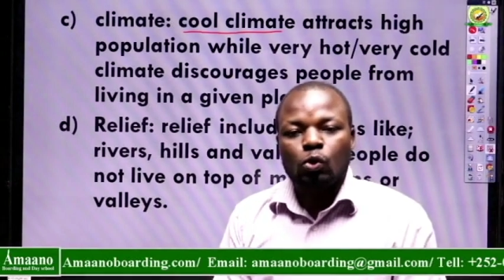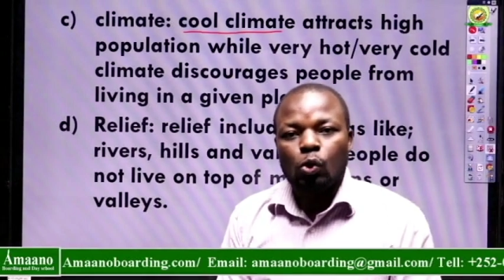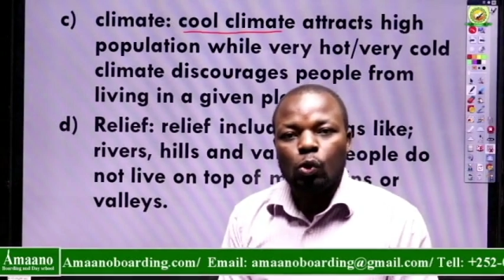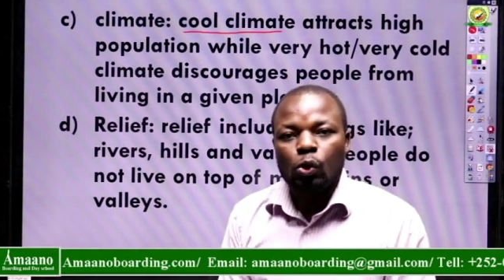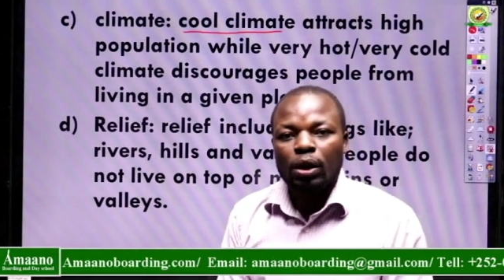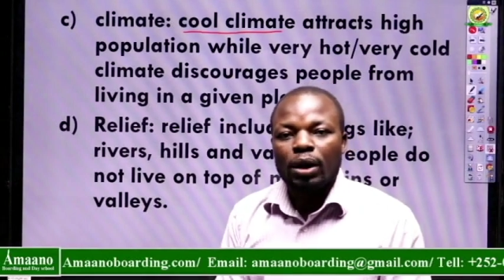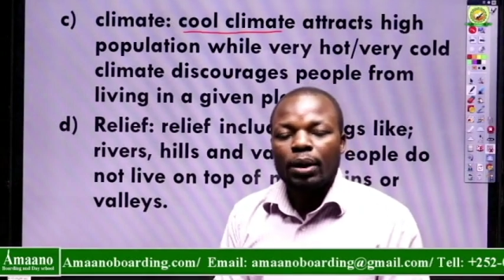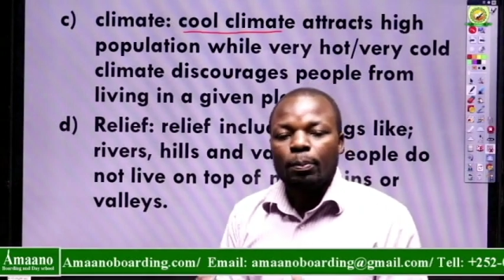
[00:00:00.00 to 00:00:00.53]

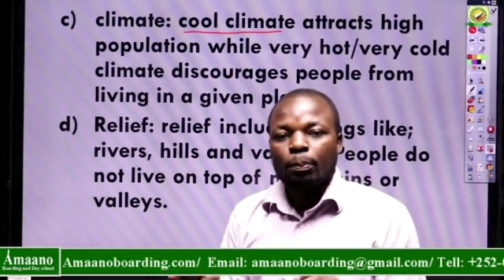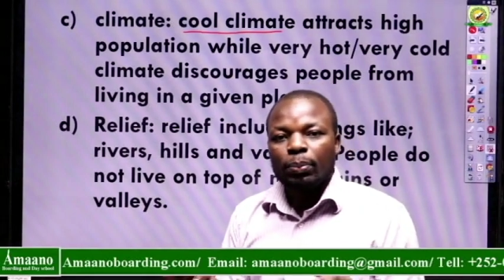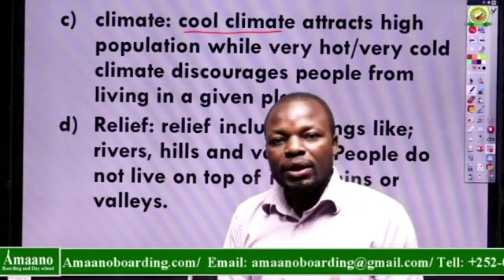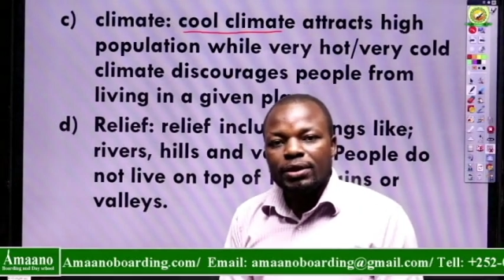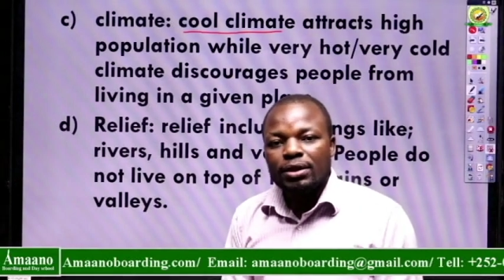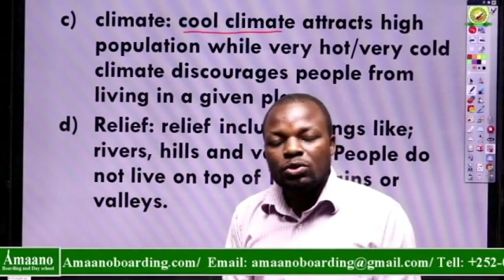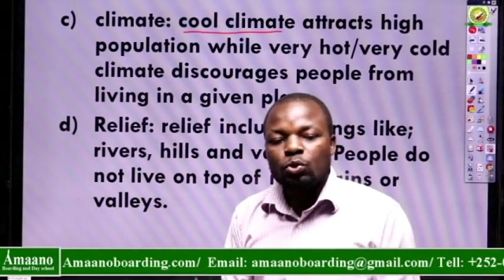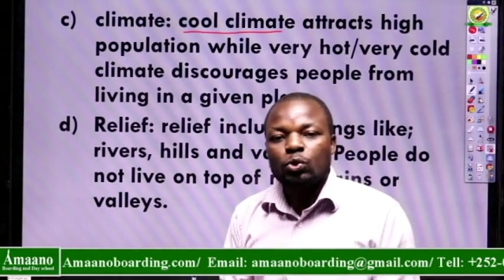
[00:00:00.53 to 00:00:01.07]
cool,
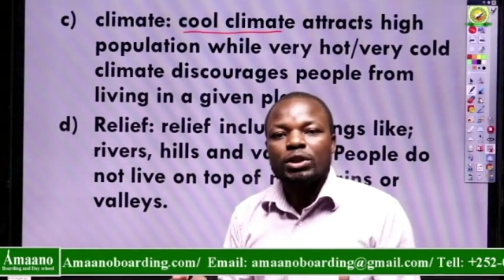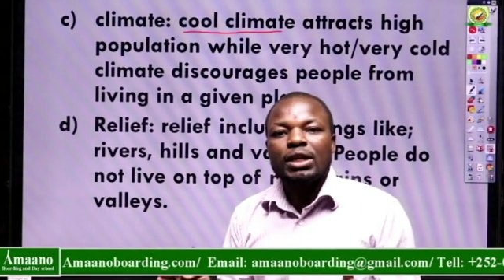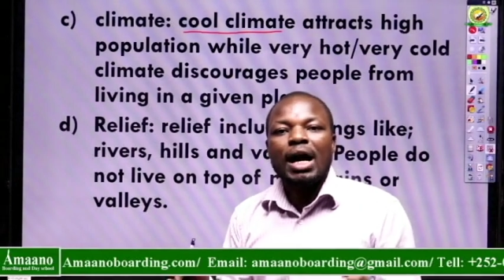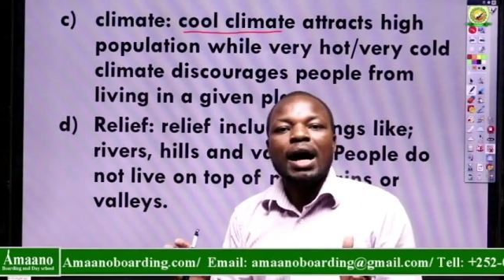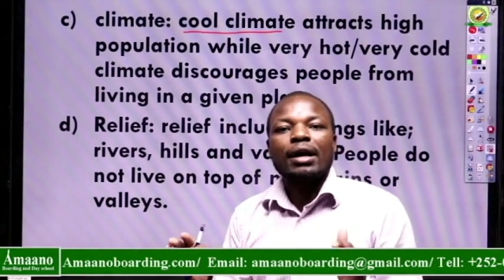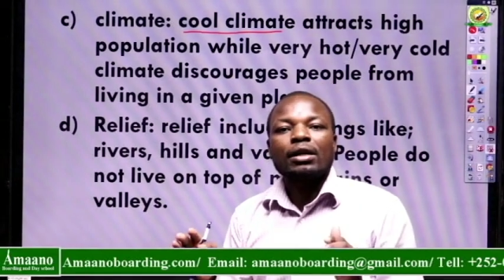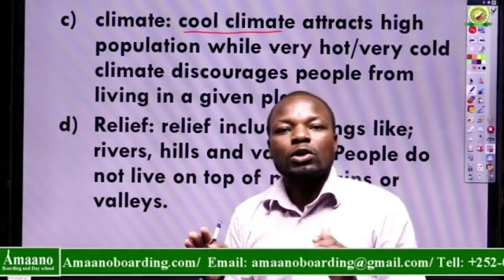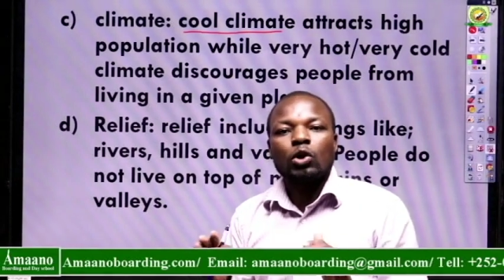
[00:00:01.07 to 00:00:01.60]
places which
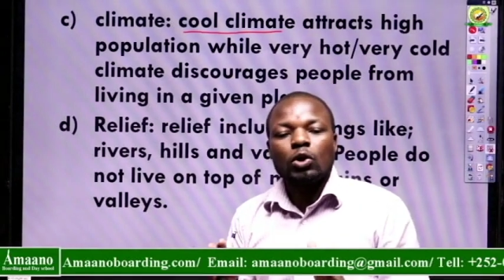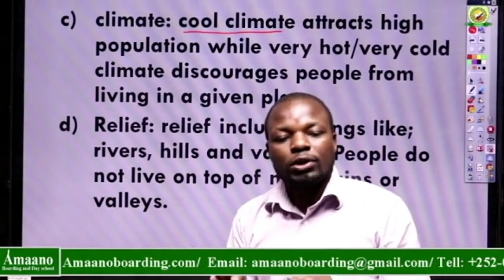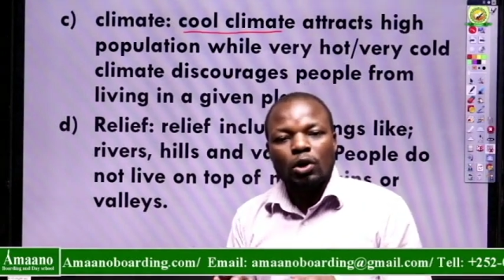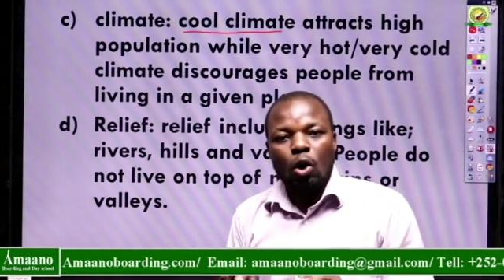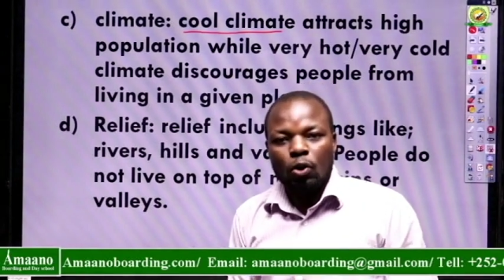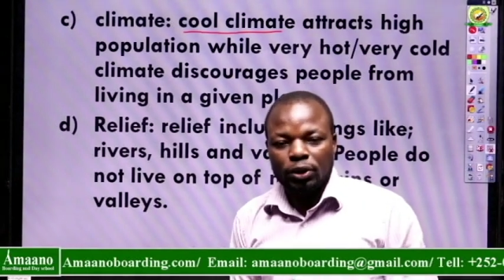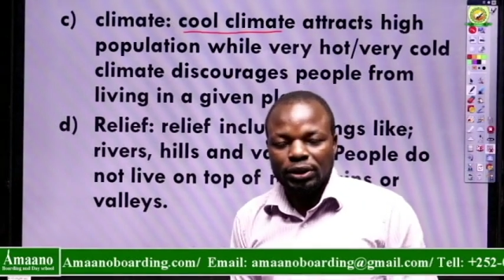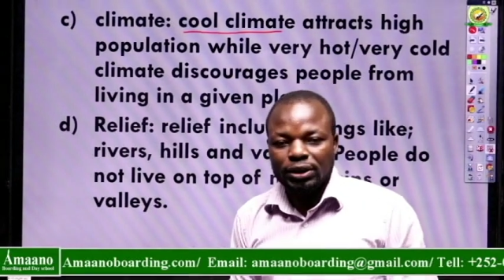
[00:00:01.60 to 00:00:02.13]
are not
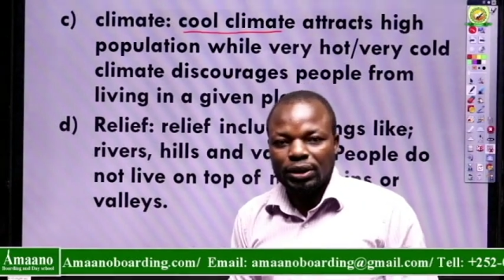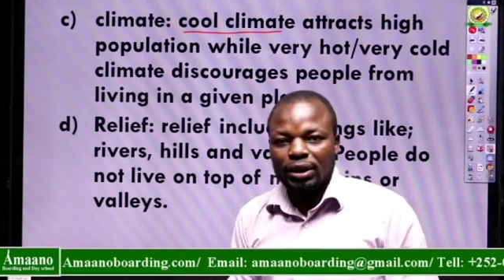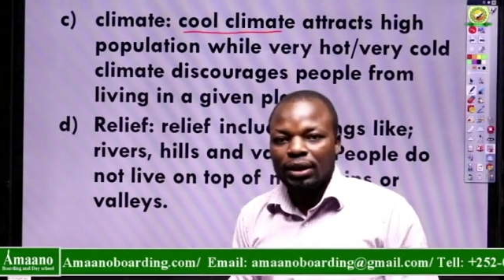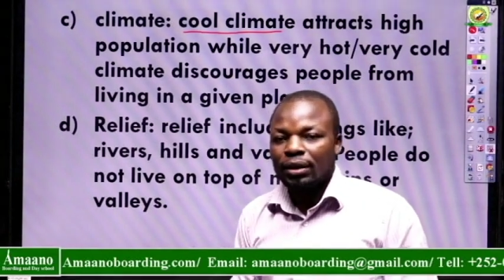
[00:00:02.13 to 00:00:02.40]
hot.